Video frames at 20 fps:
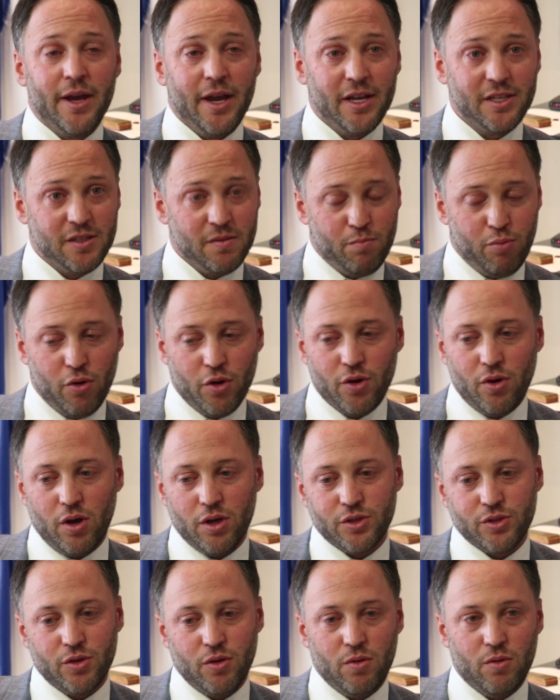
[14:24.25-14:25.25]
It's important
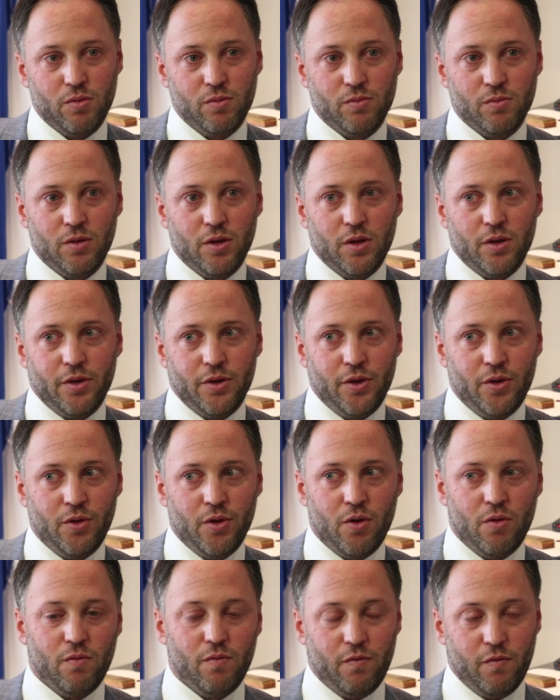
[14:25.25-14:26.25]
also,
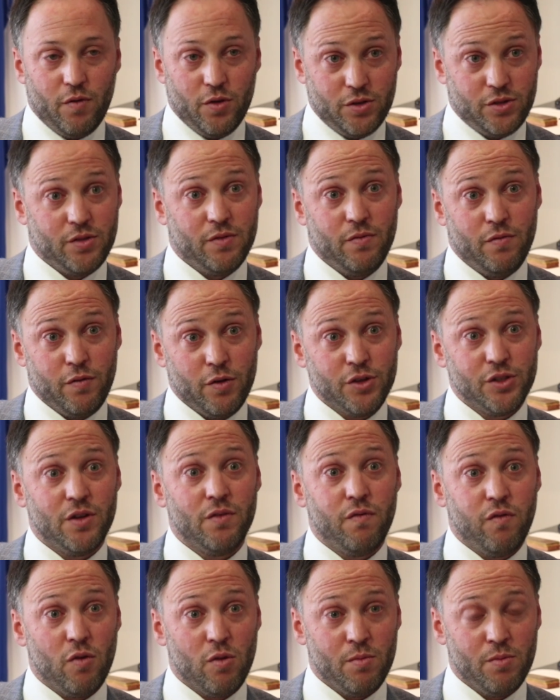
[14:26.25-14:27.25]
first
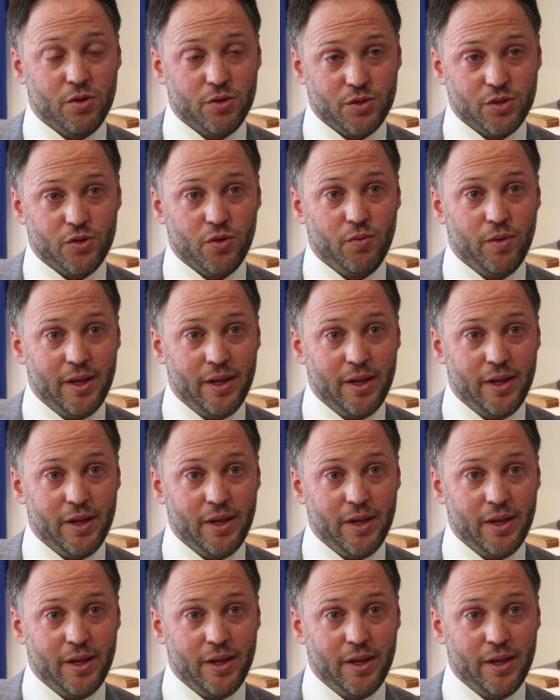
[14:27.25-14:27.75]
and foremost, to